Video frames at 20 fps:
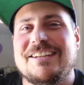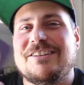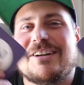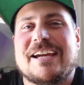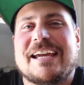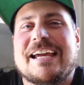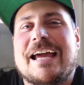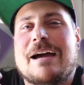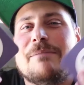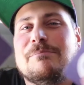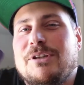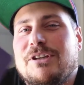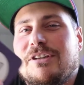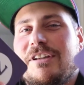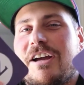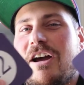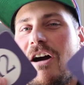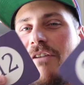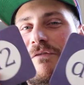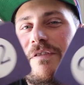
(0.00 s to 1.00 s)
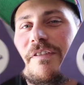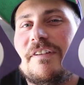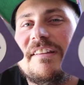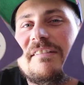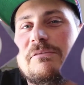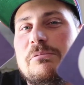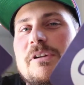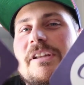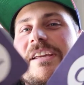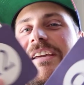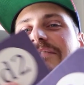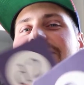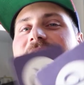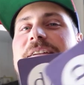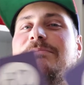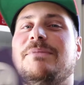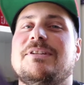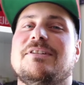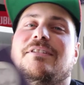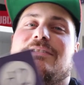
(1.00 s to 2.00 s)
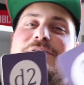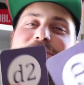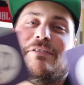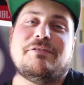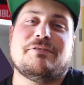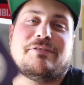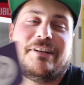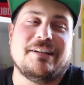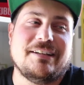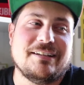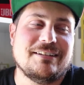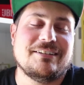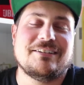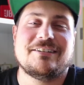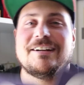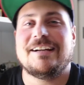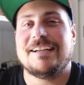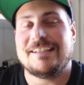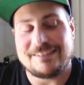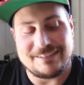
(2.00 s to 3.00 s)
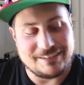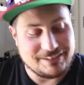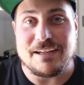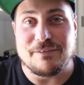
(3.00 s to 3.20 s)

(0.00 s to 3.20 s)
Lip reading: You can come to the conference, we'll give them to you for free, alright?